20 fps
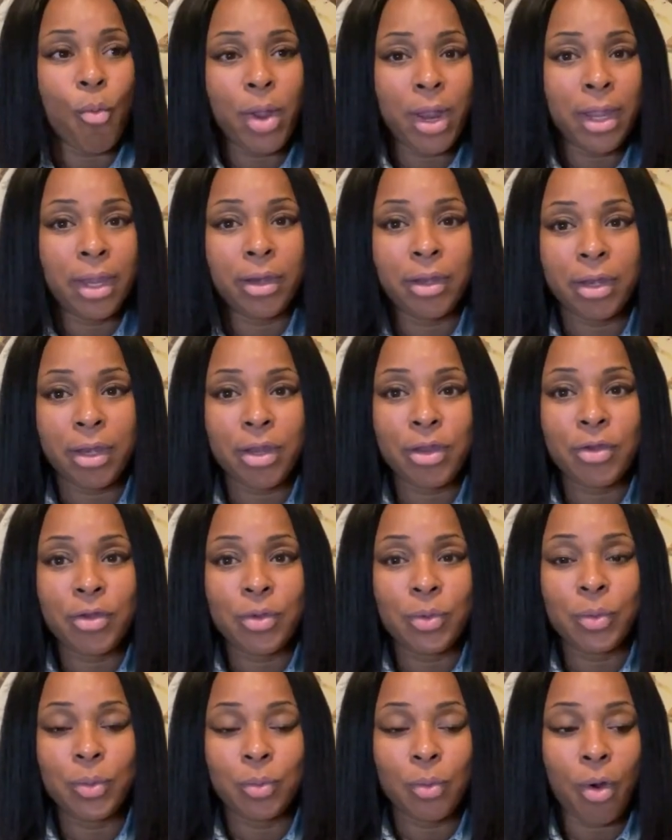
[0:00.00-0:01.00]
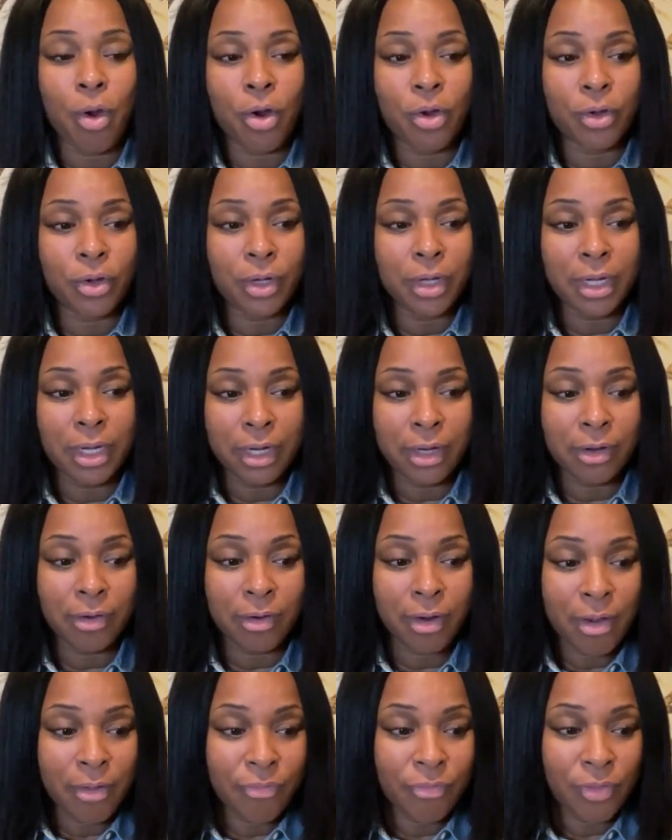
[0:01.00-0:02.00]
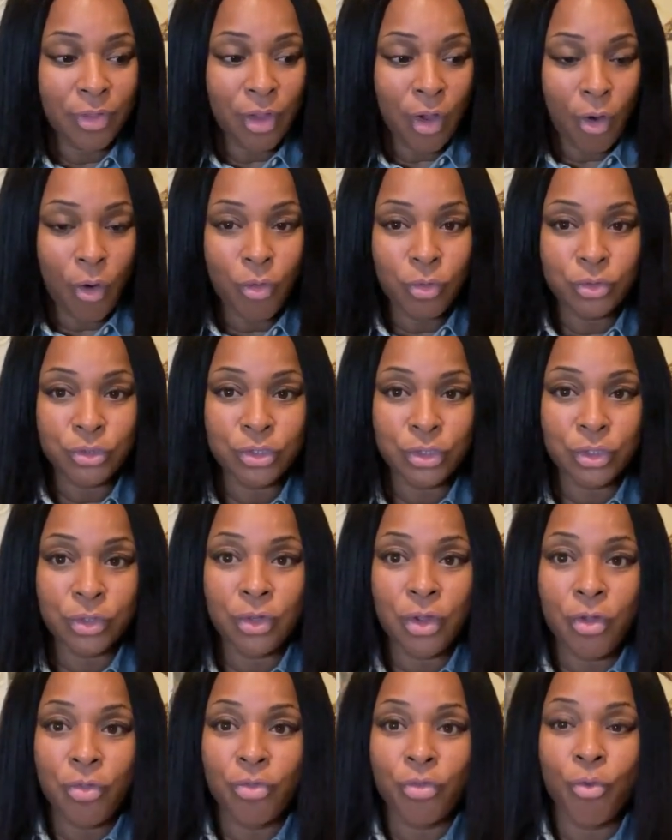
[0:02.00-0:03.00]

when you are near the ocean,